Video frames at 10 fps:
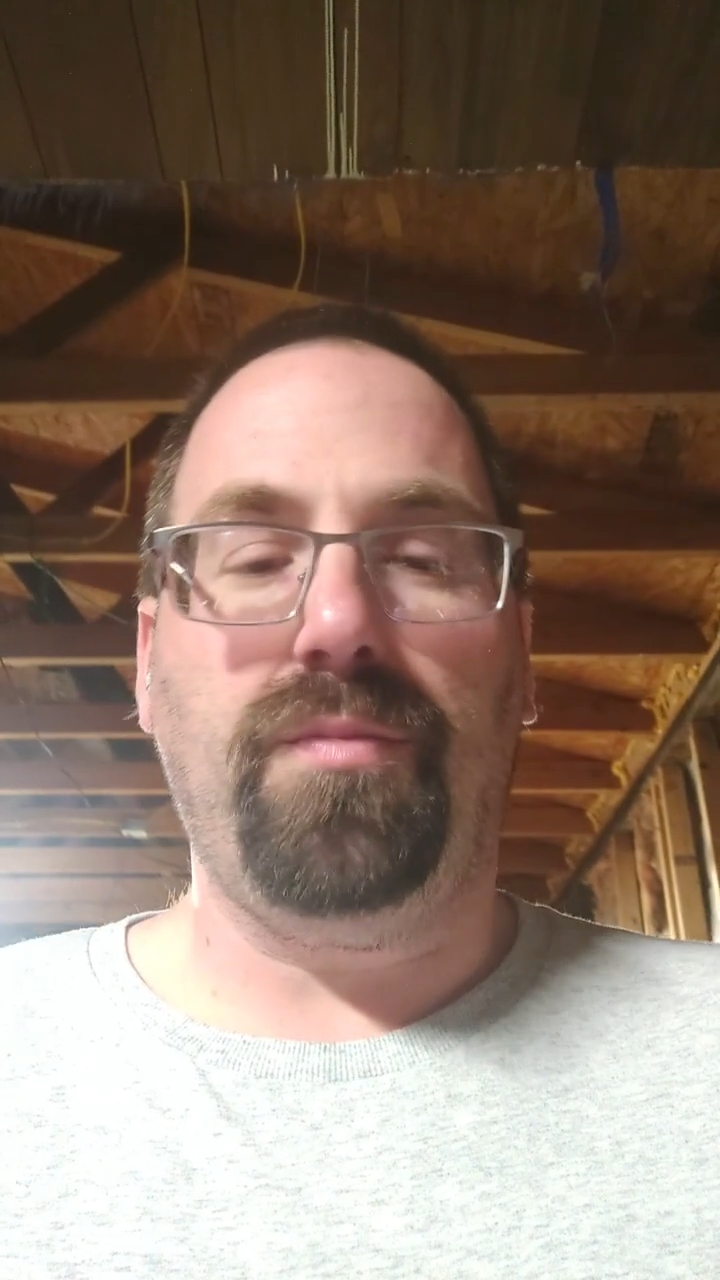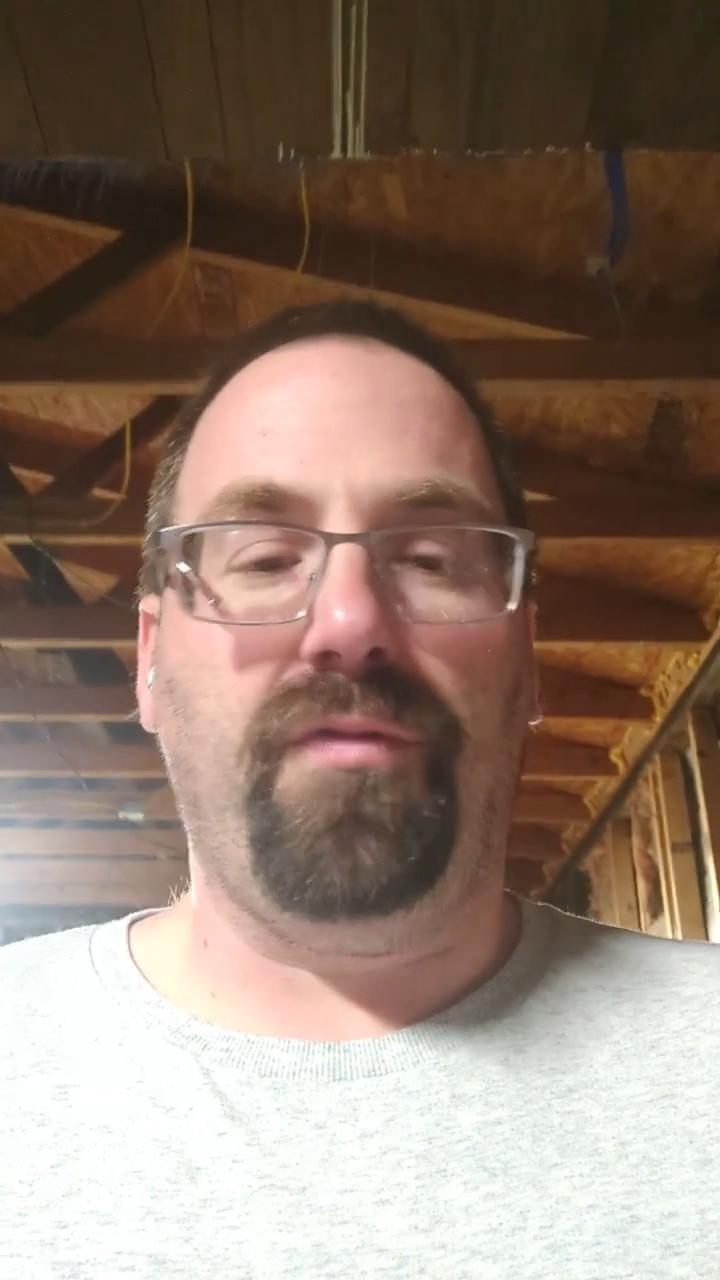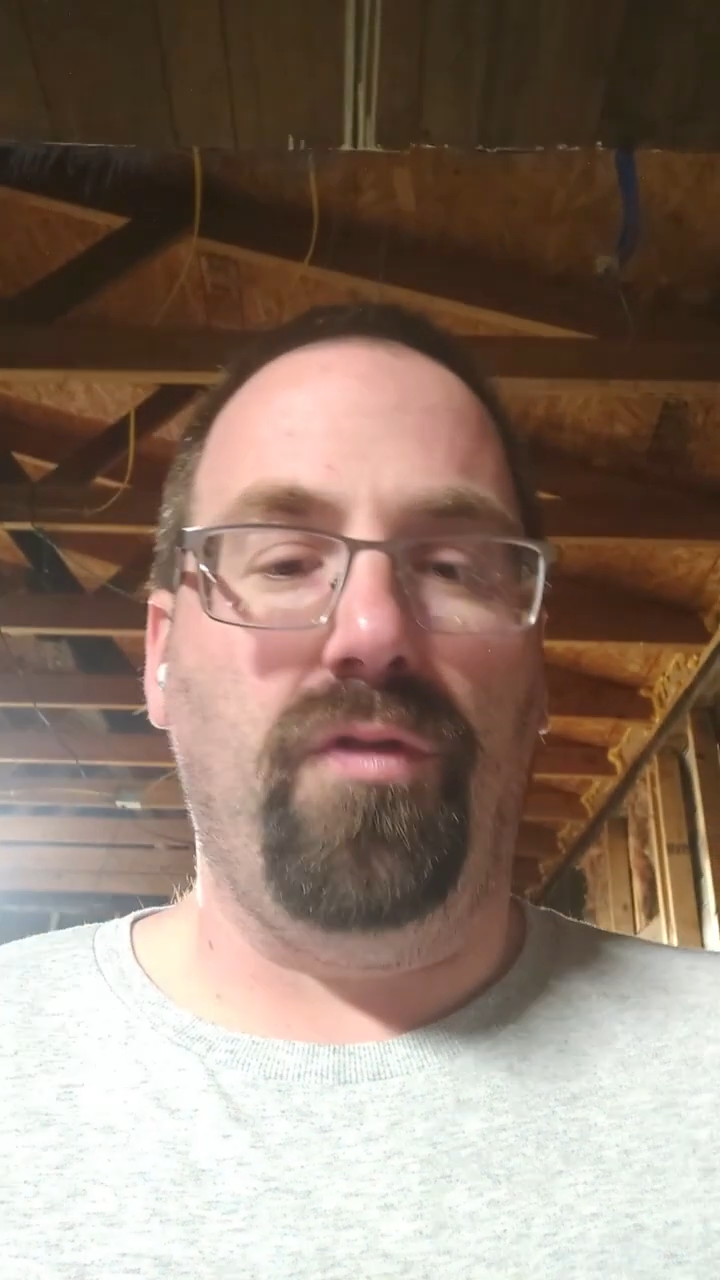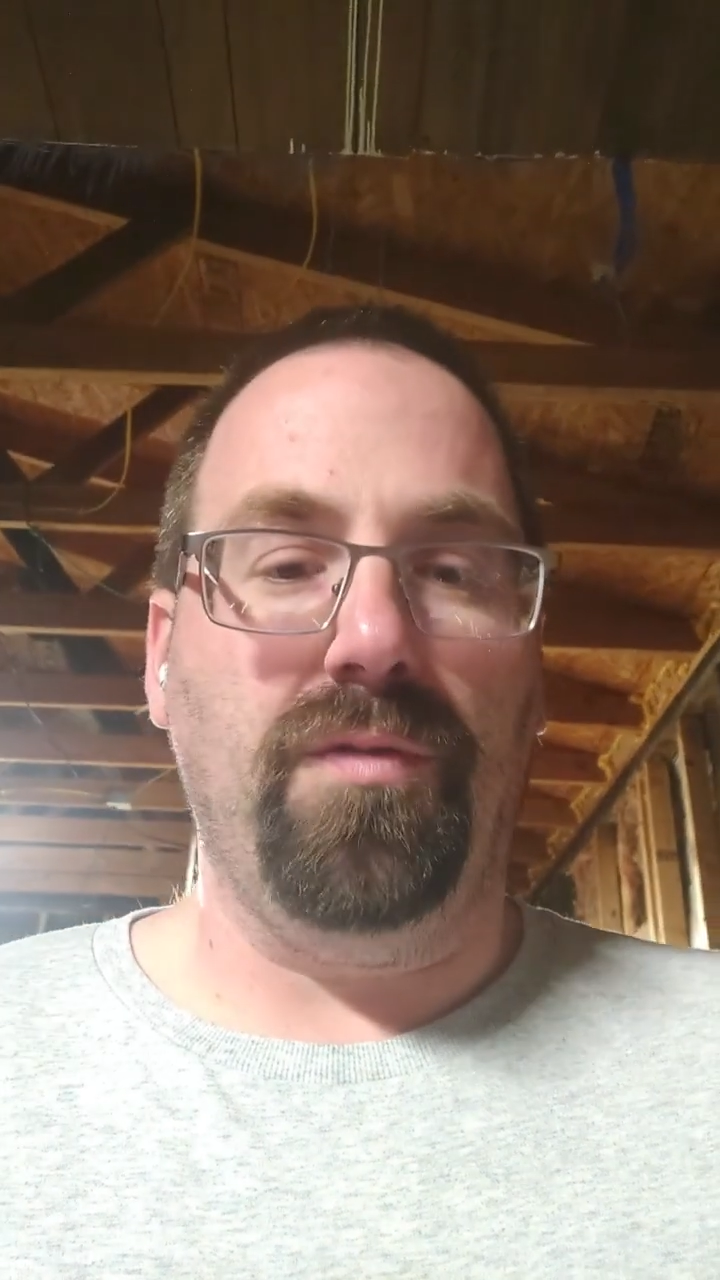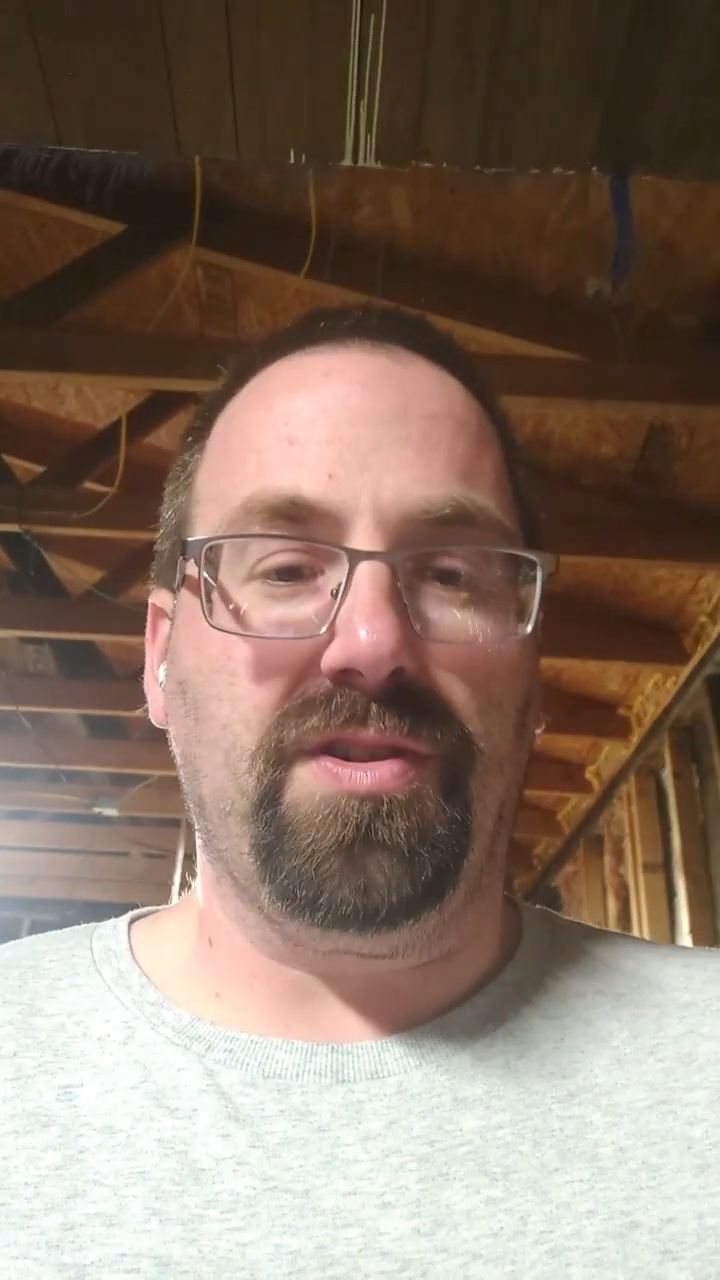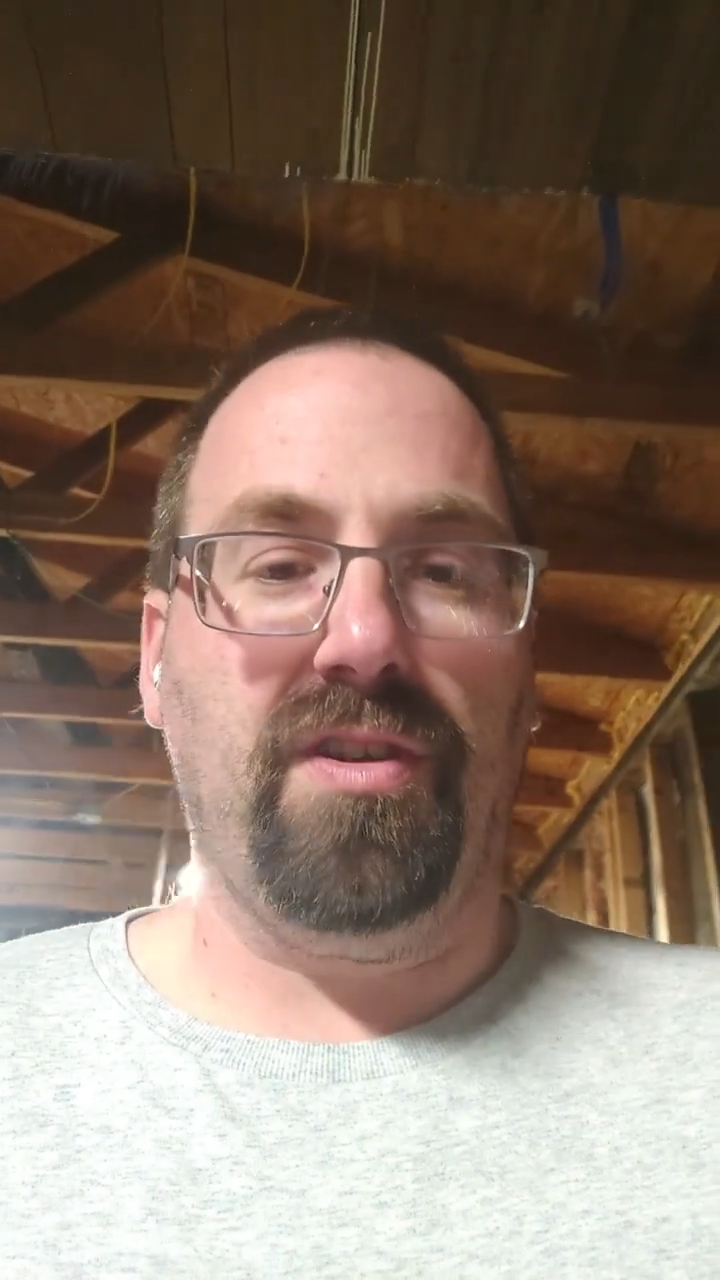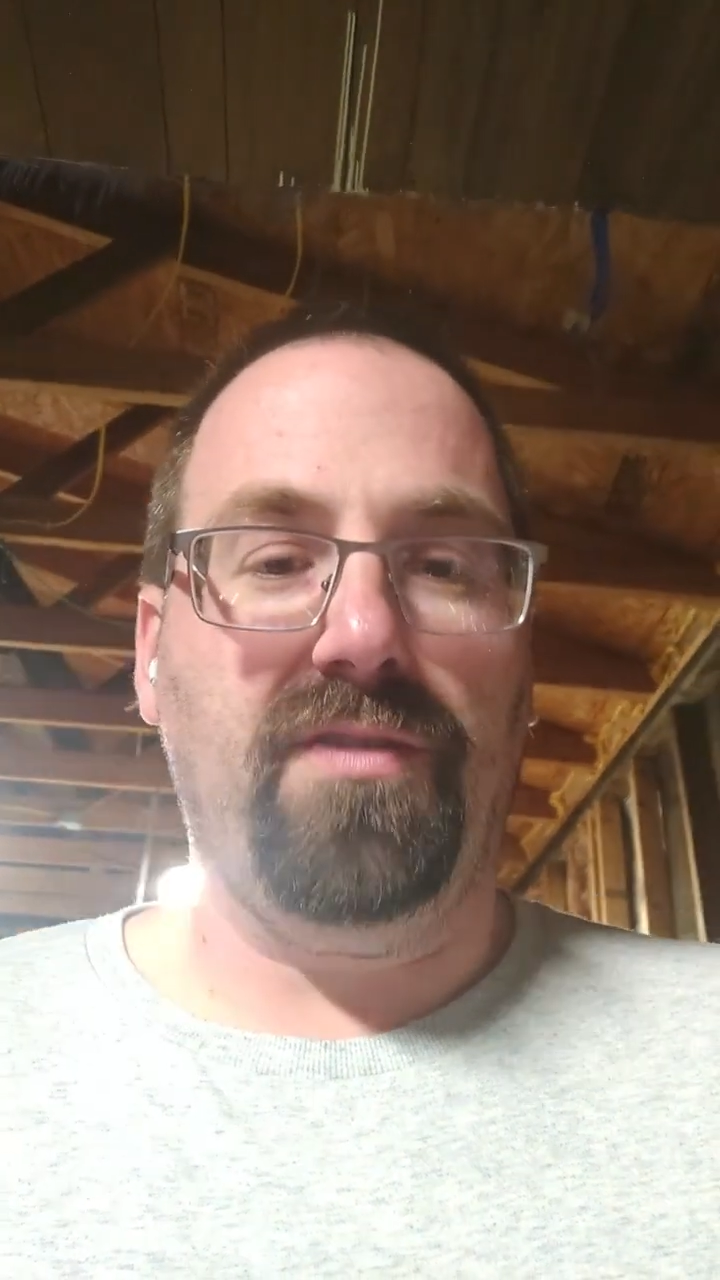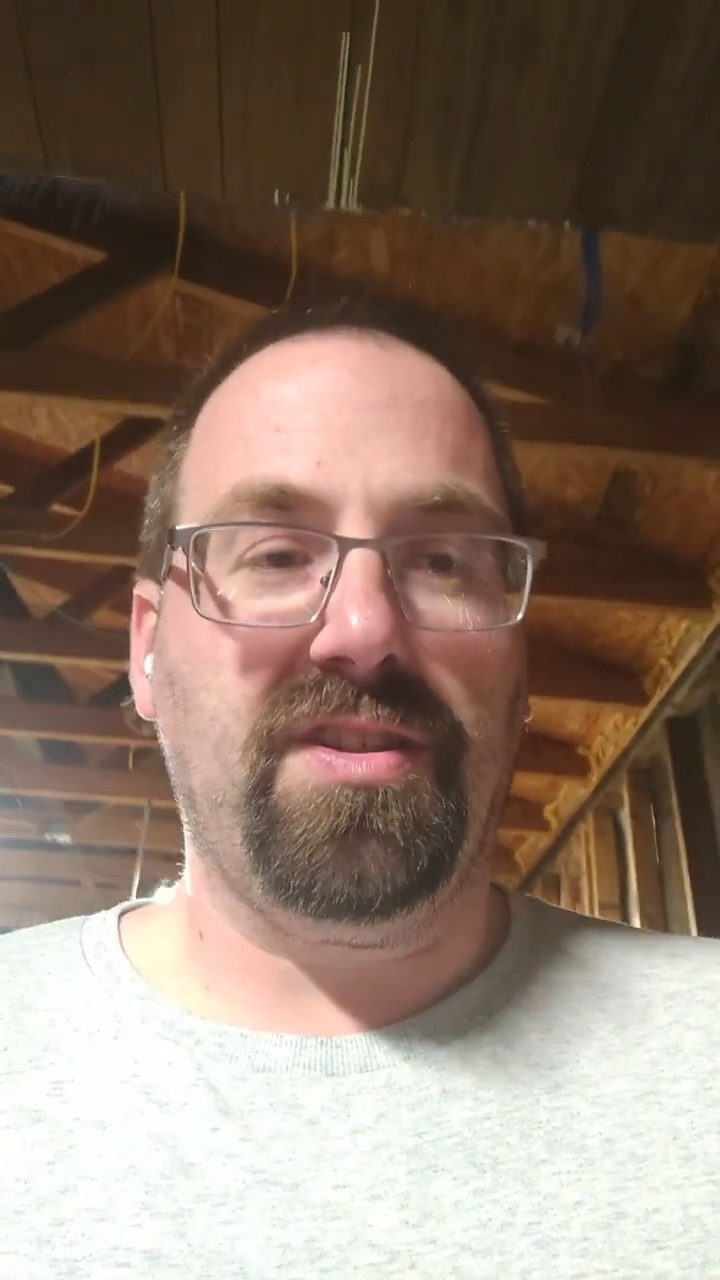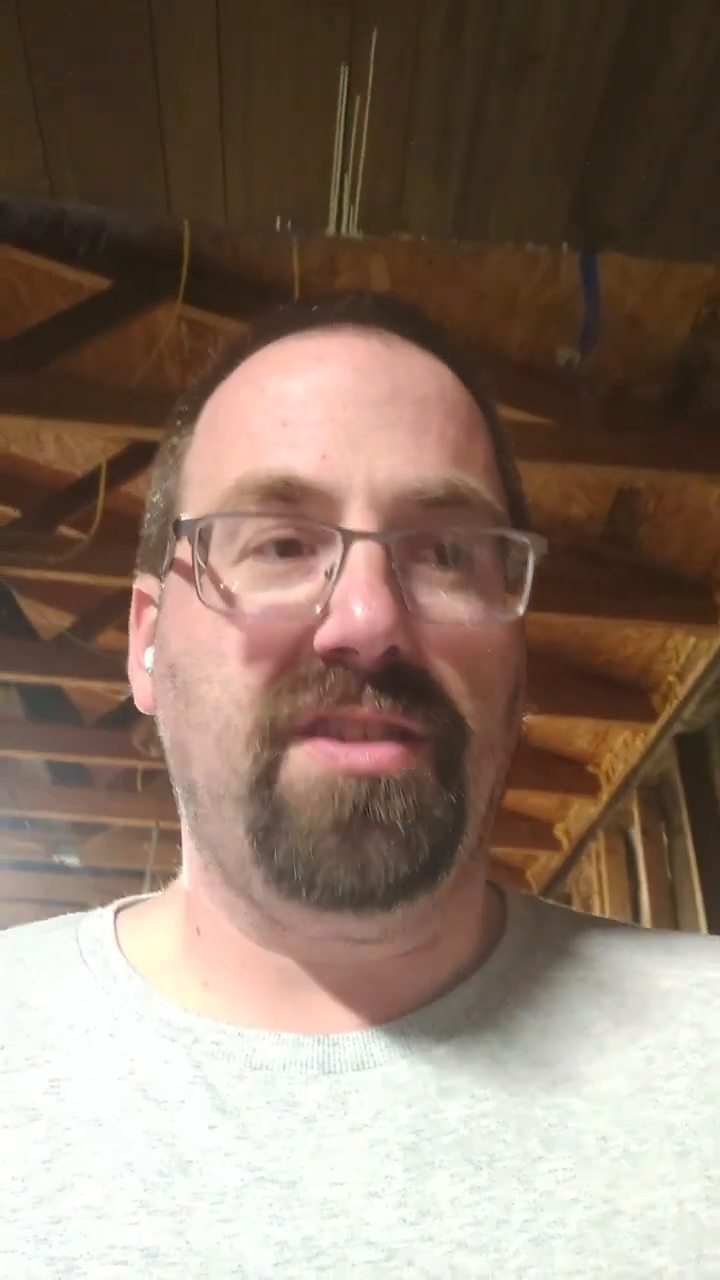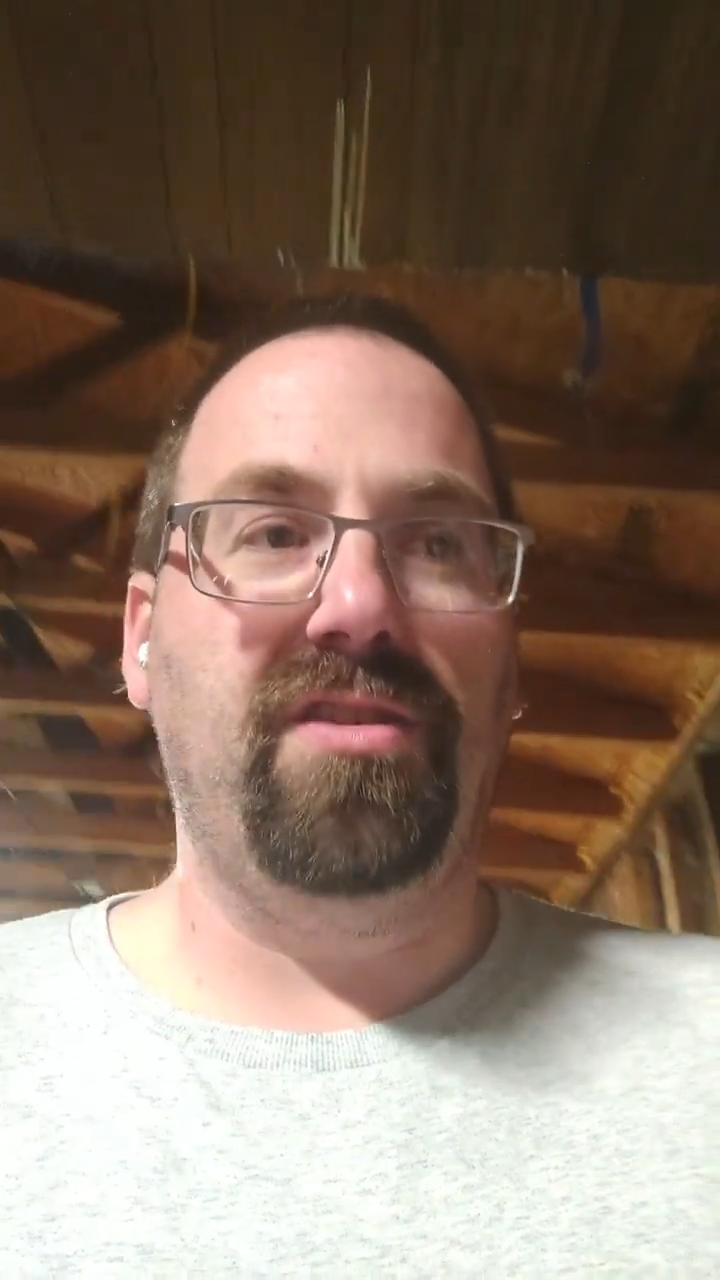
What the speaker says: to perform a service